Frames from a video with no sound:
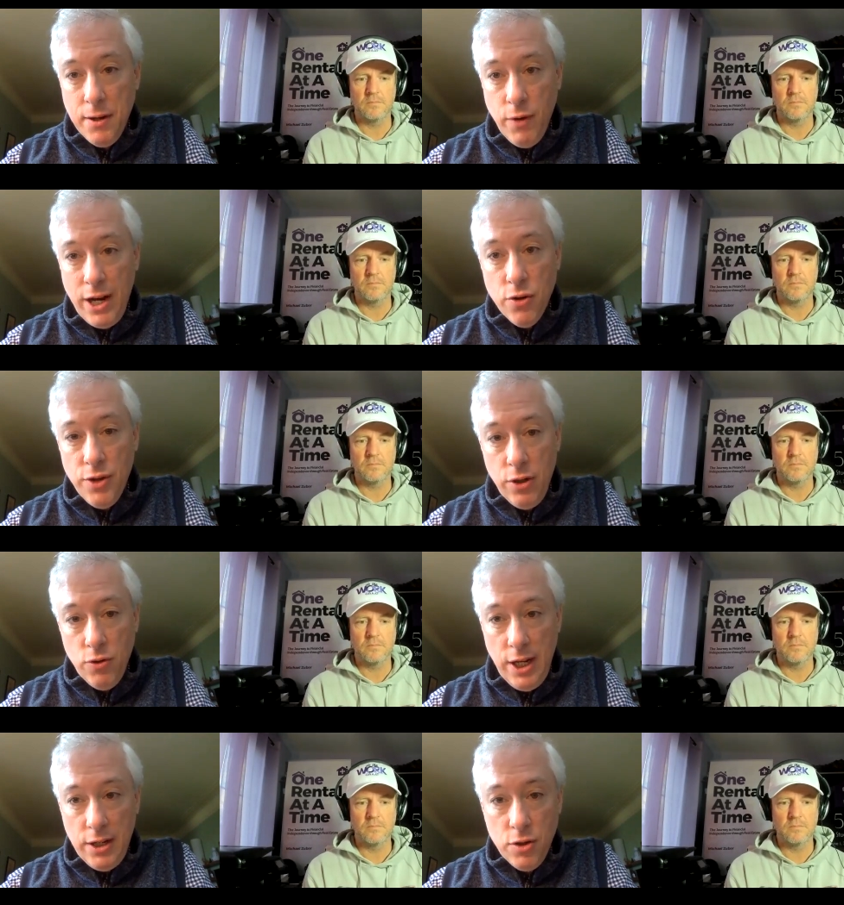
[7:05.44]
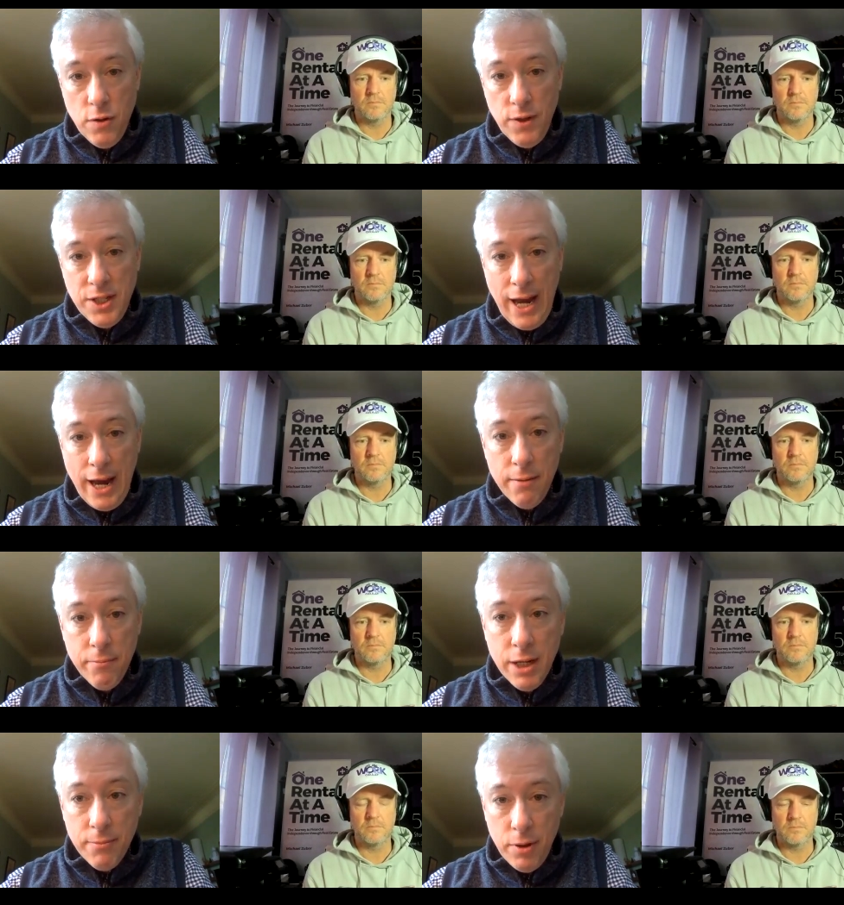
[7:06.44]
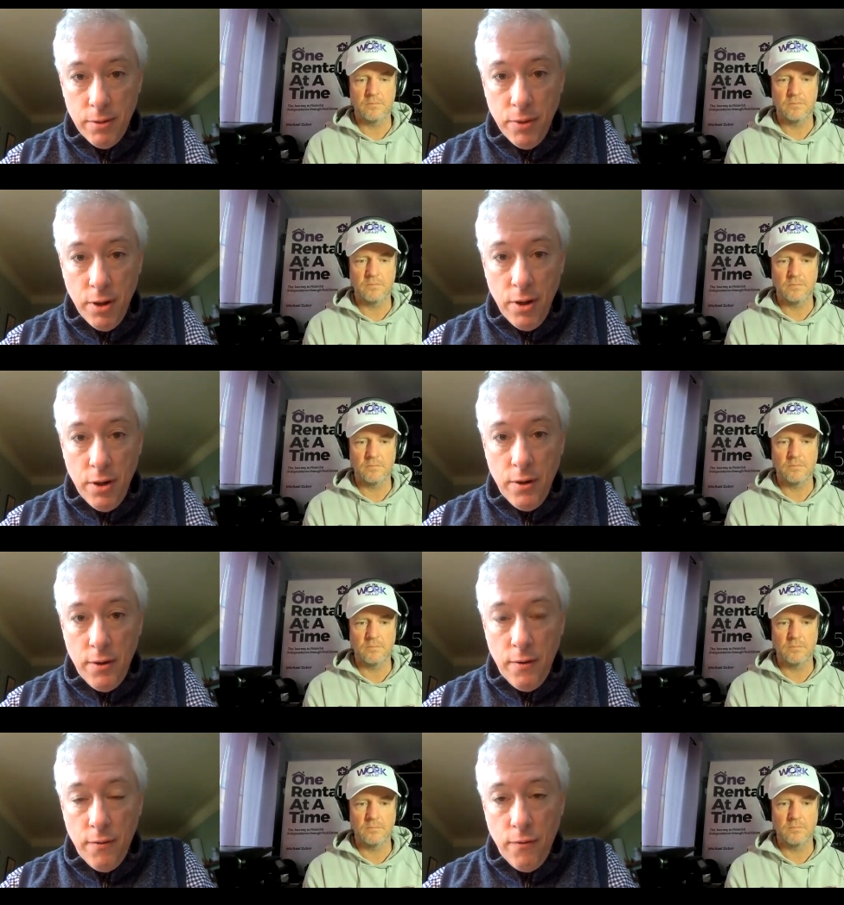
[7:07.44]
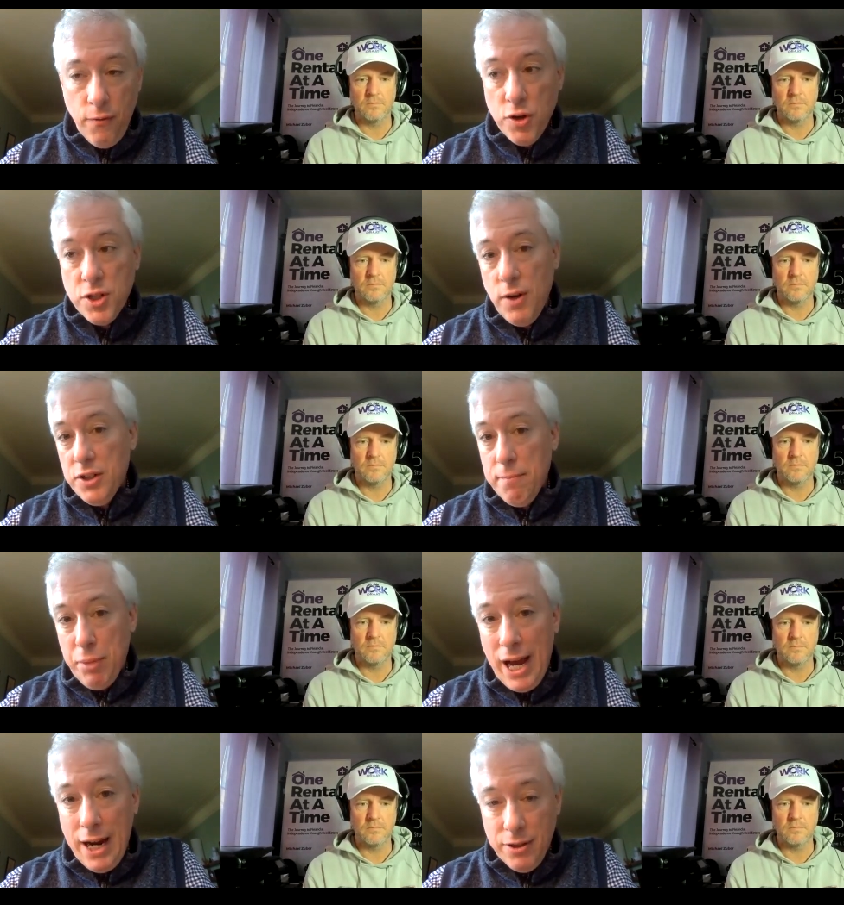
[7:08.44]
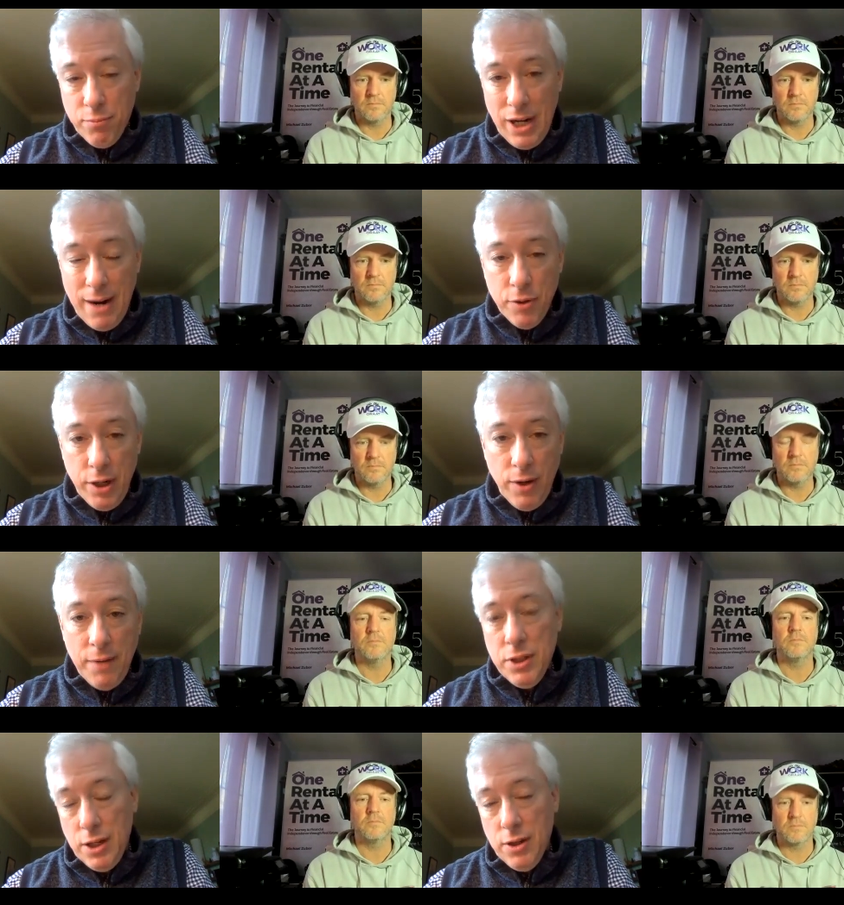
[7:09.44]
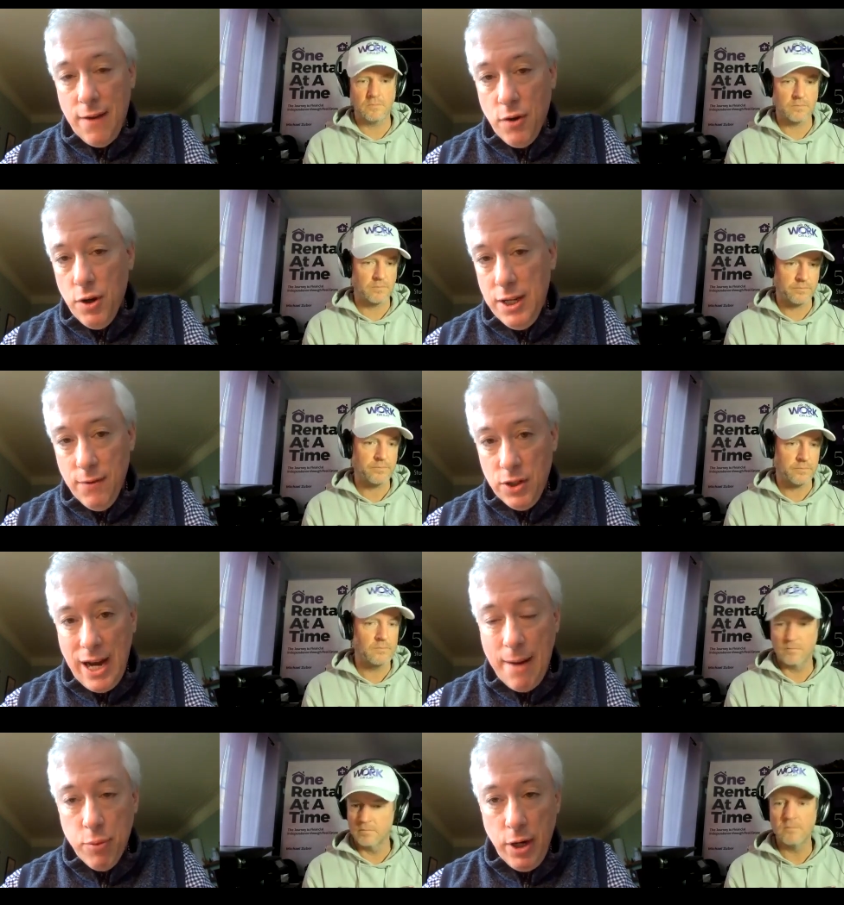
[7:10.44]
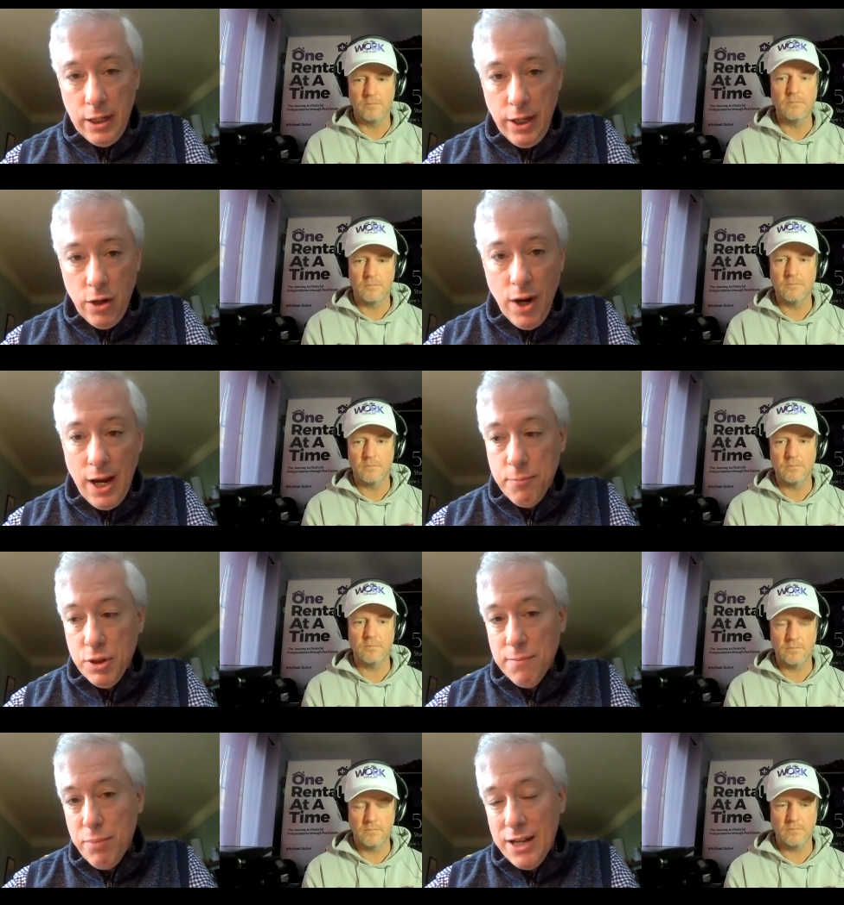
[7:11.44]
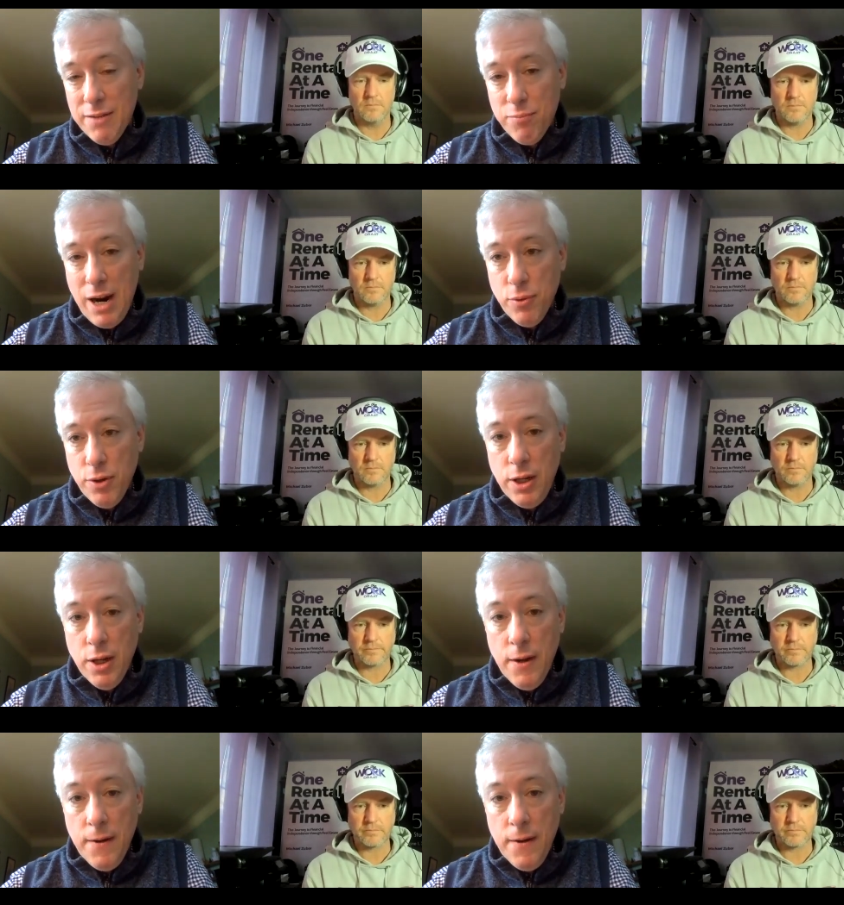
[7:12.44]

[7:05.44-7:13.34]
Speaker 1: greater than your debt service at a minimum, first of all, to buy the property, right? But then even to operate it later on. But to buy the property,